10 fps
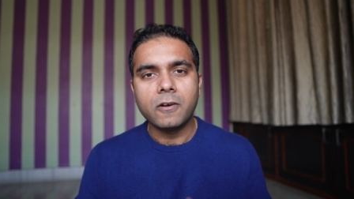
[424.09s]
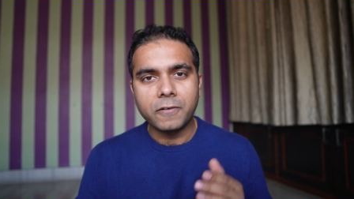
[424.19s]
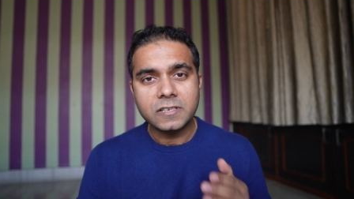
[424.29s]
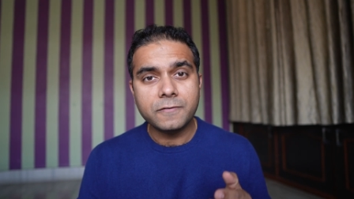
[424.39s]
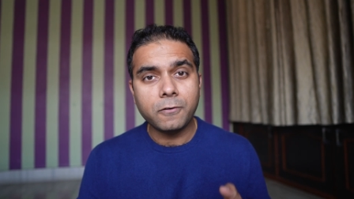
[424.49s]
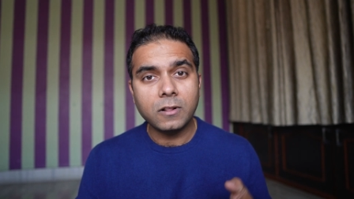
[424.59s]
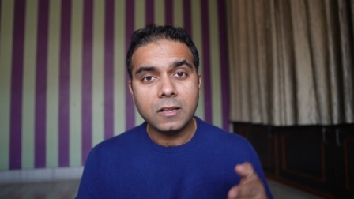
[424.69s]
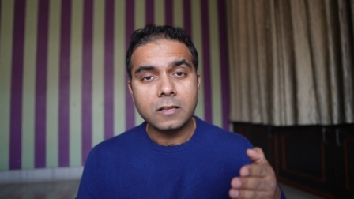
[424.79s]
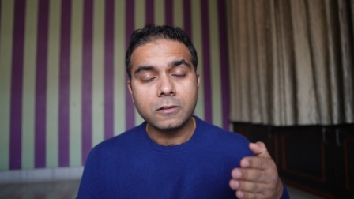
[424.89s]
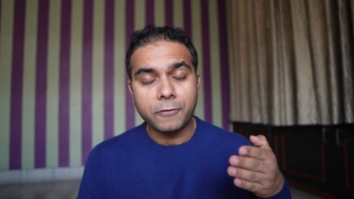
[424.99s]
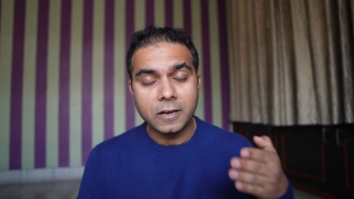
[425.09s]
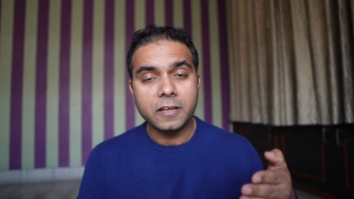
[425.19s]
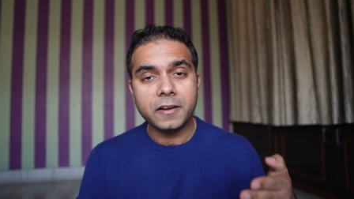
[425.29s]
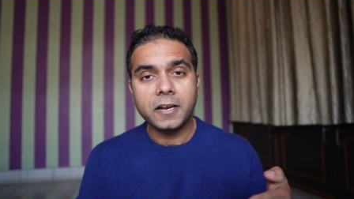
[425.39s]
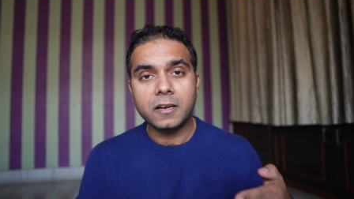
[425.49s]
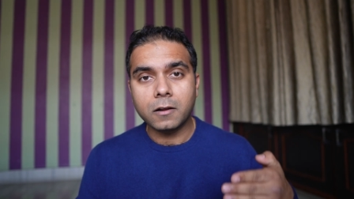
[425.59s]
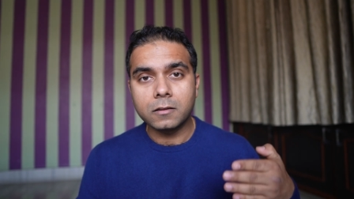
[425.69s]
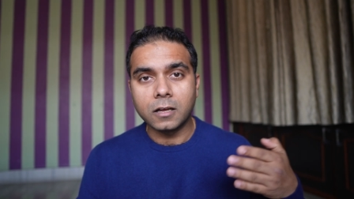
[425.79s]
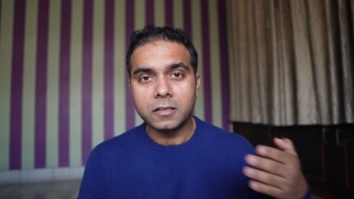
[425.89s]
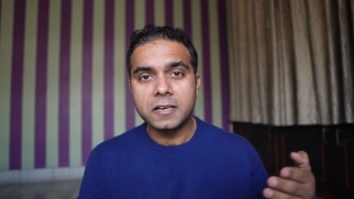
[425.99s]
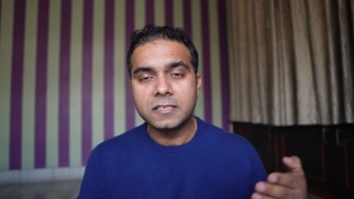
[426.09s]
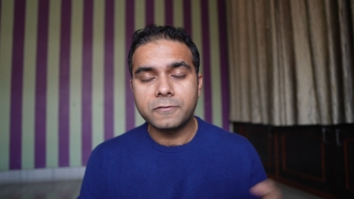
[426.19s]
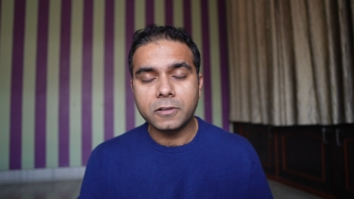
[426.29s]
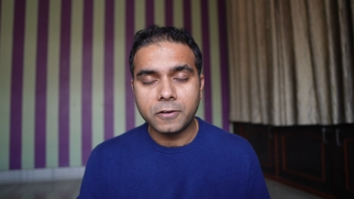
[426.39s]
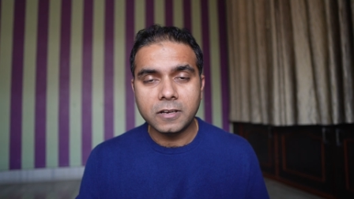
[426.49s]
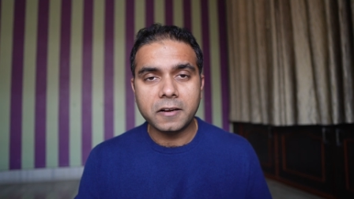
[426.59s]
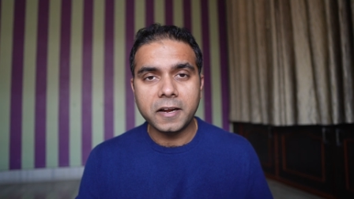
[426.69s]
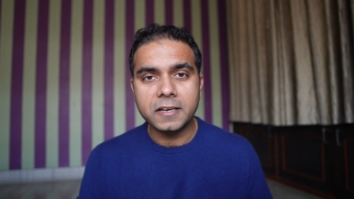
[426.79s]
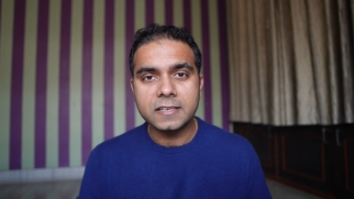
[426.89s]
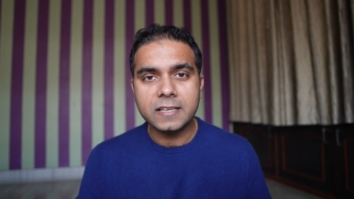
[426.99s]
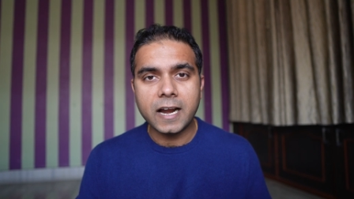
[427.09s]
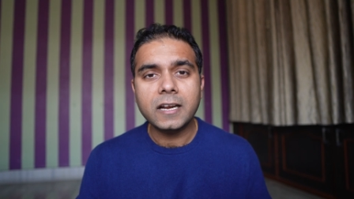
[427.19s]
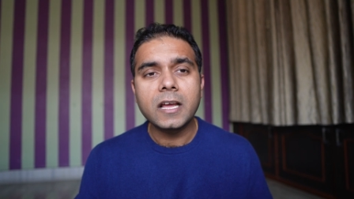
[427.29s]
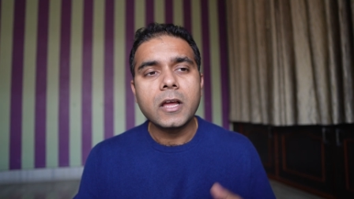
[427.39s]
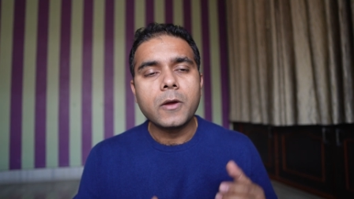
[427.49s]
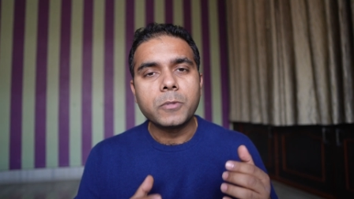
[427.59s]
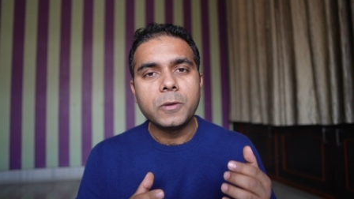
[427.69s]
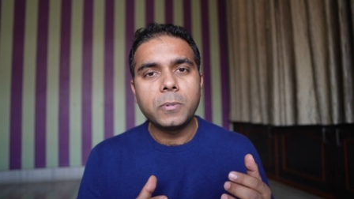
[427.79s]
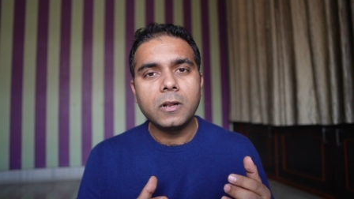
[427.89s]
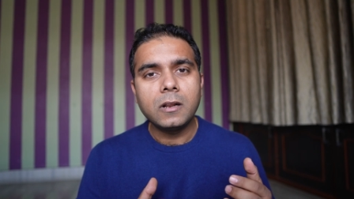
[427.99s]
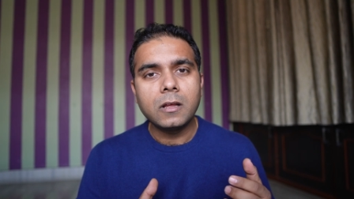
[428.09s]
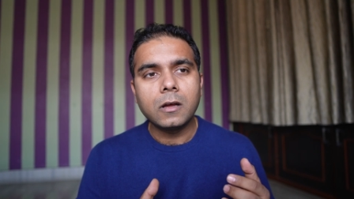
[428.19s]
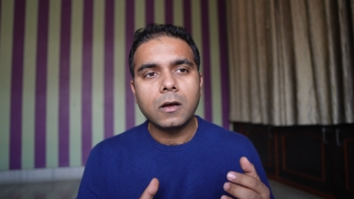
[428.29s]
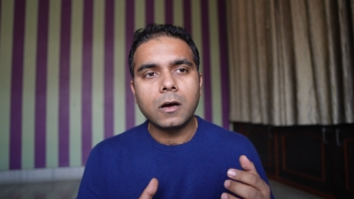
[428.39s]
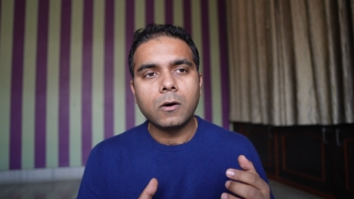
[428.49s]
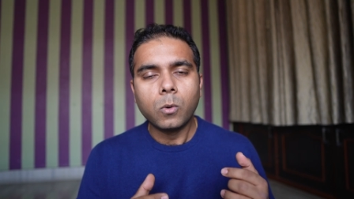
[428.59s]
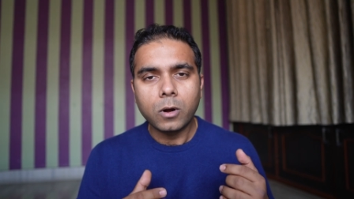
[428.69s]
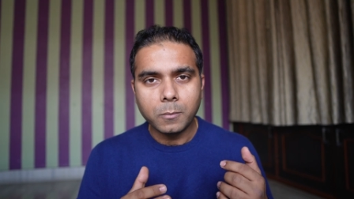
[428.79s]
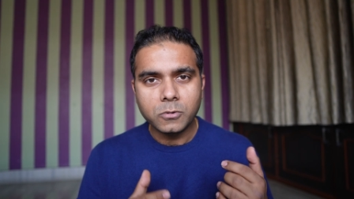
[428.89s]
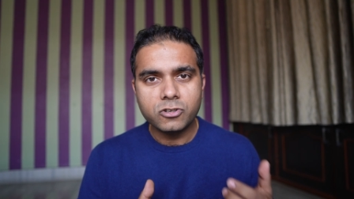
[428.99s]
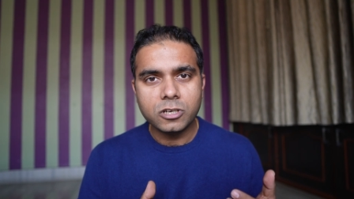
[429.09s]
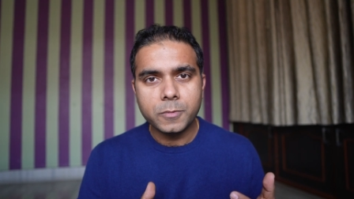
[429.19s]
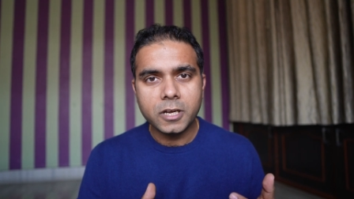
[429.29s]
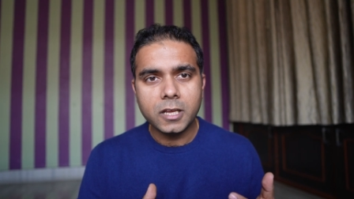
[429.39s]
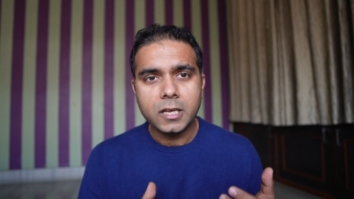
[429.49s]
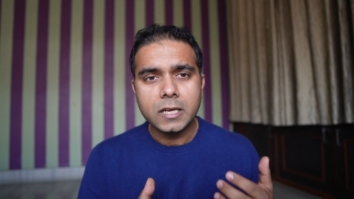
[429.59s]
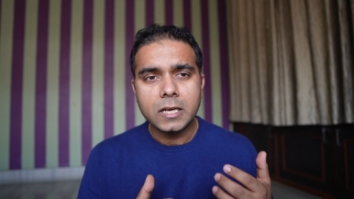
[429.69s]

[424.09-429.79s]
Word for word: First of all, the failure rate, the other reason for the failure rate is that people who come to Germany